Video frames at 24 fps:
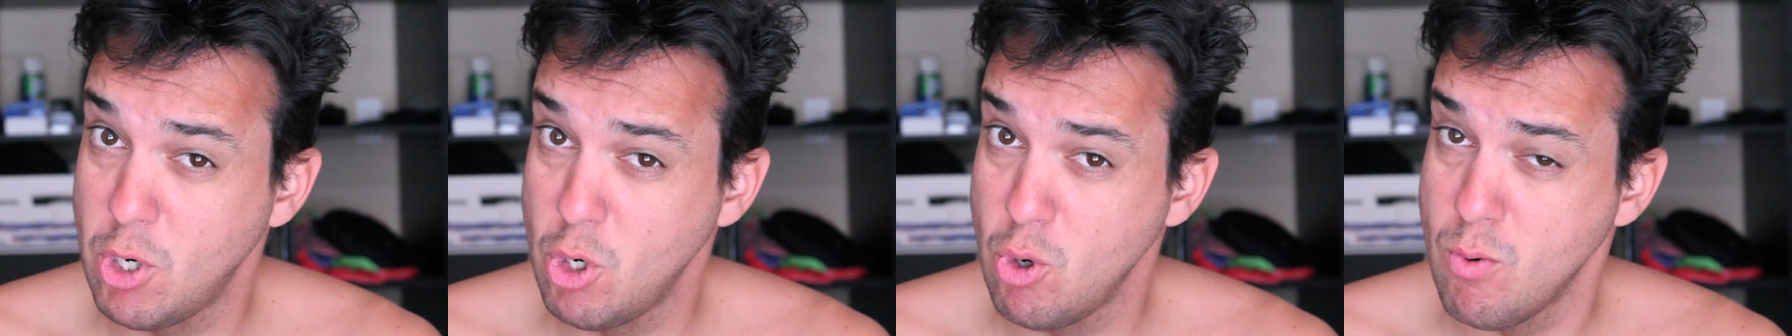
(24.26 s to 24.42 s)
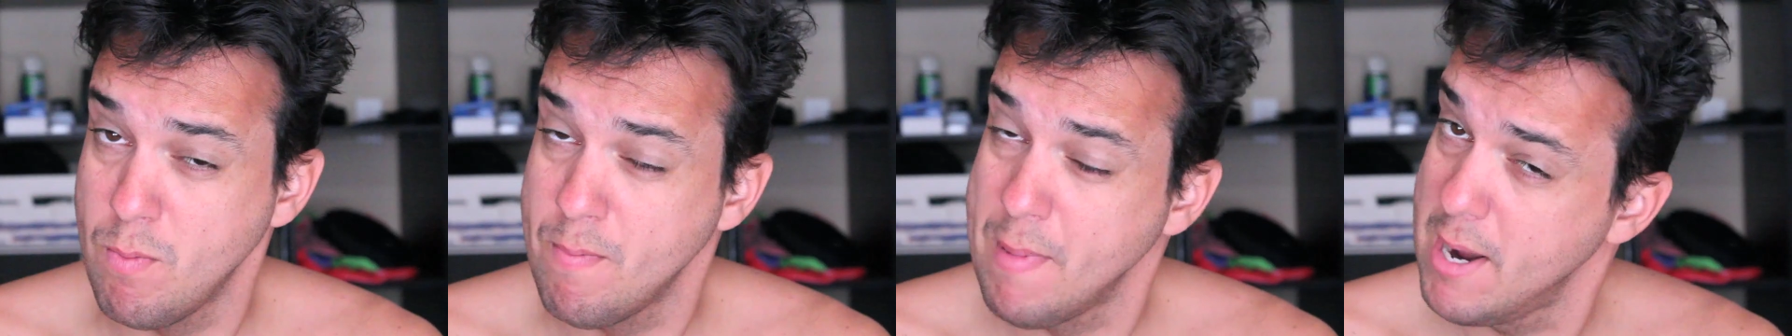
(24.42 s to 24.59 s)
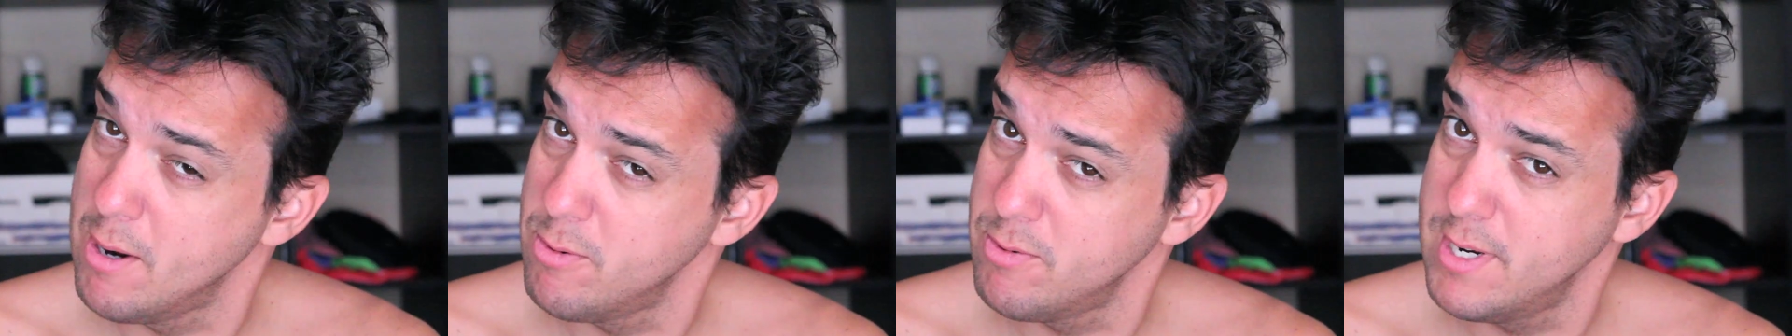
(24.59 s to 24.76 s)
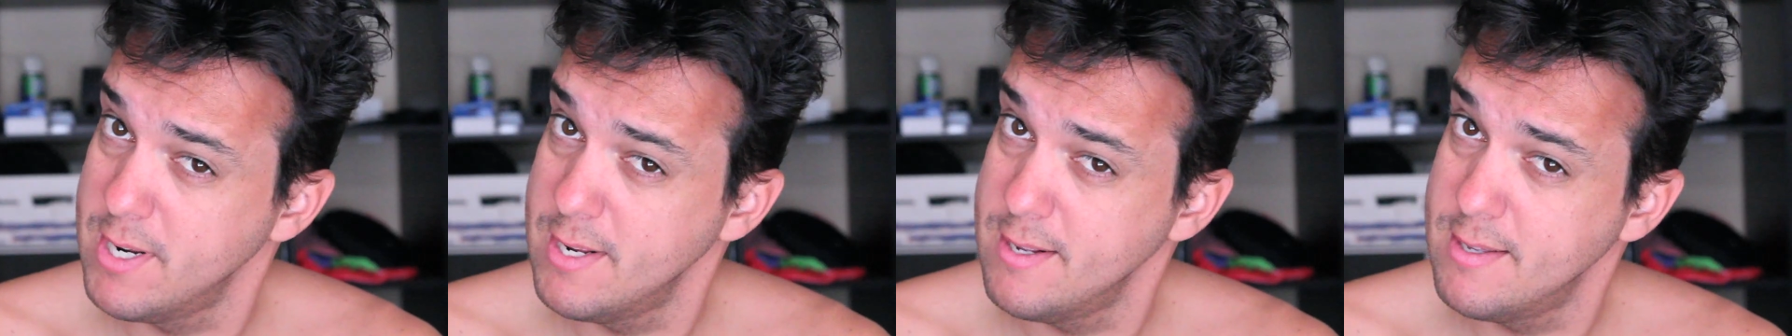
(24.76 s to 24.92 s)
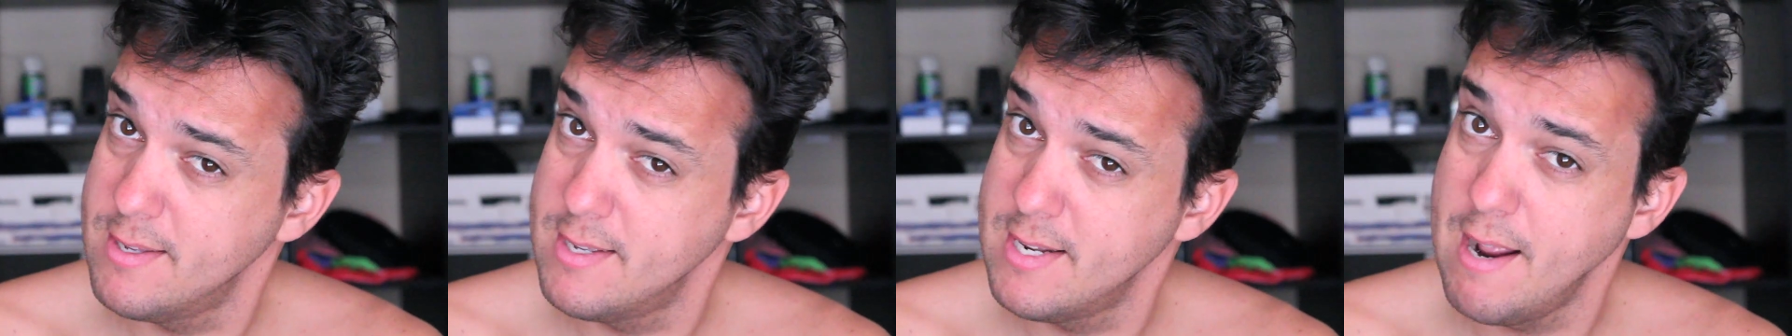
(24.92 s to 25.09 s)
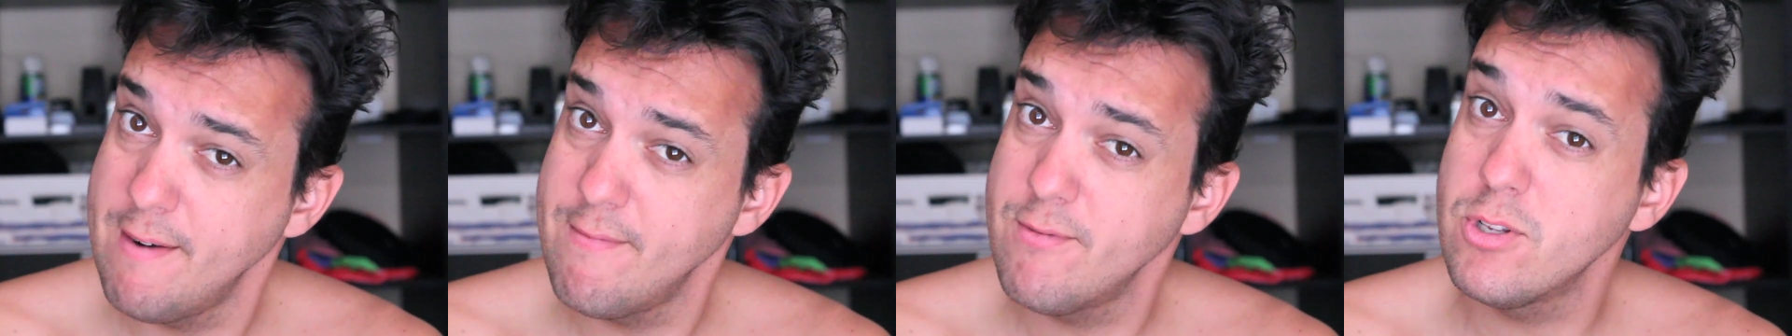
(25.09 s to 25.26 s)
two,
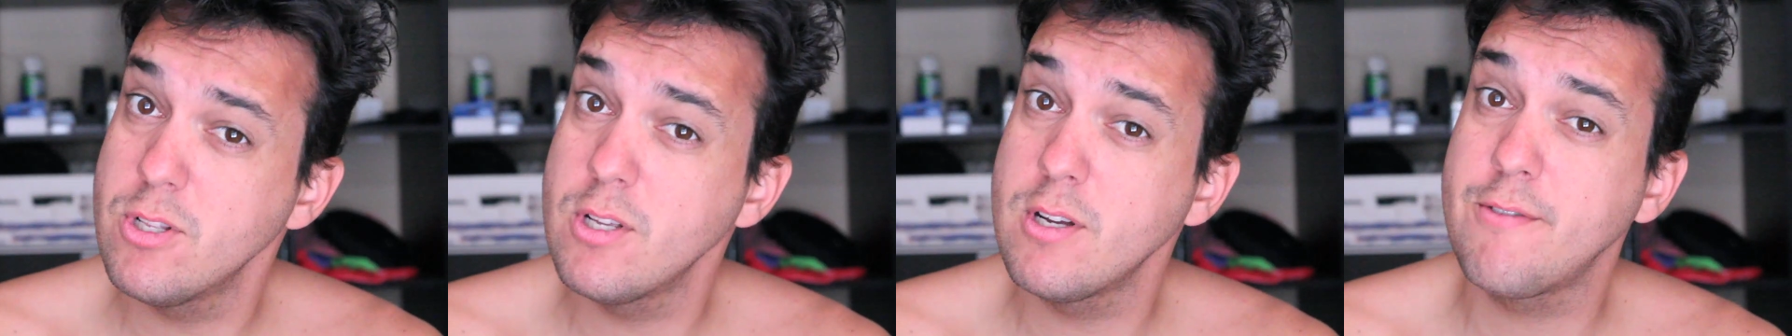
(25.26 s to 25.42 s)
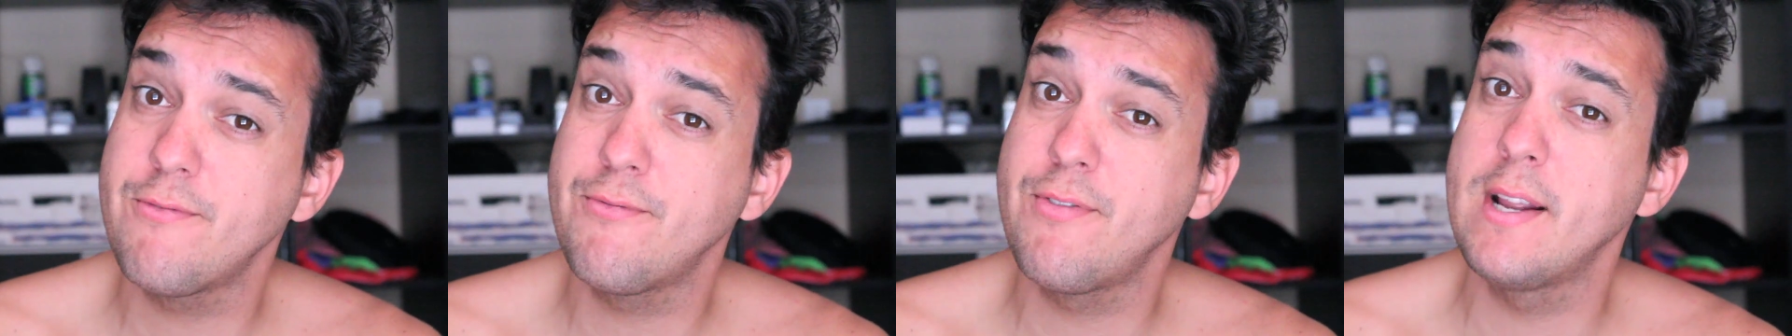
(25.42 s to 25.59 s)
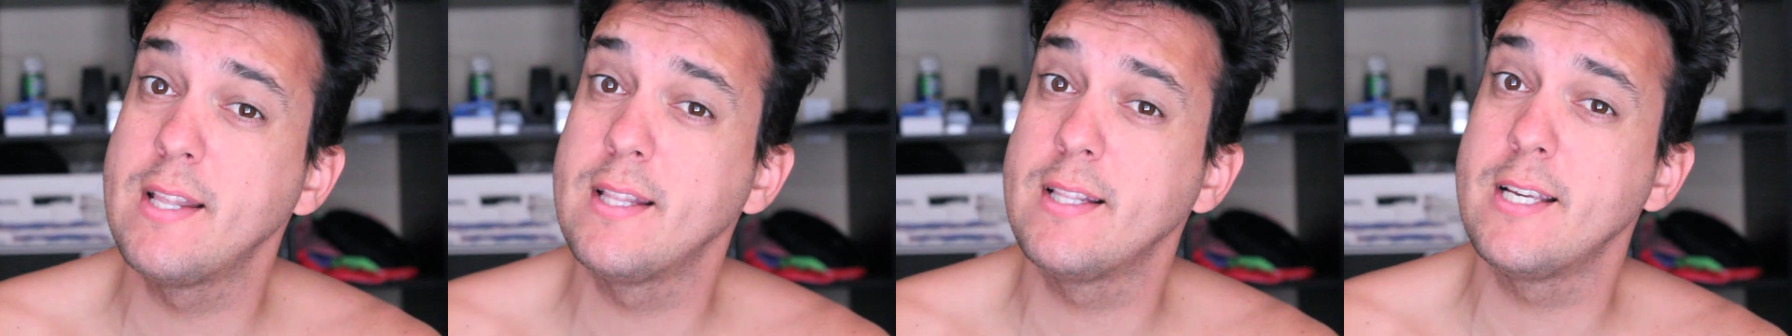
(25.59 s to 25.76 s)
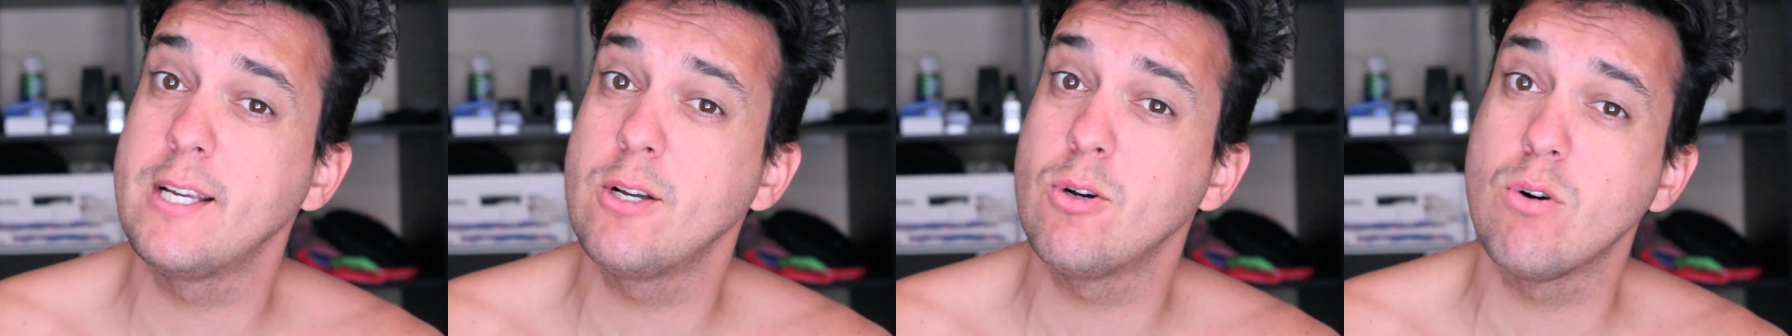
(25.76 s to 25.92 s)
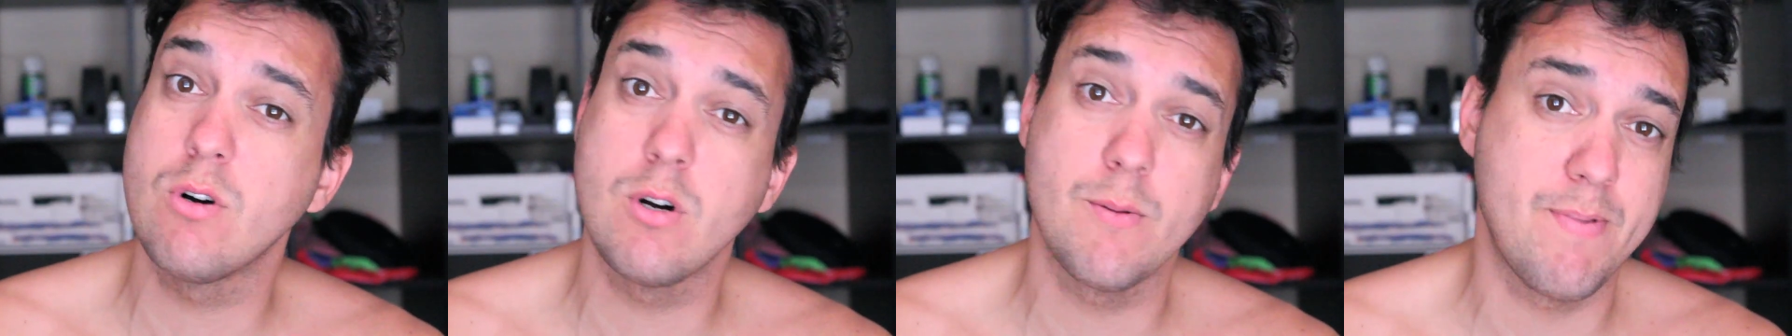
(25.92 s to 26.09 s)
mountains never look friendly or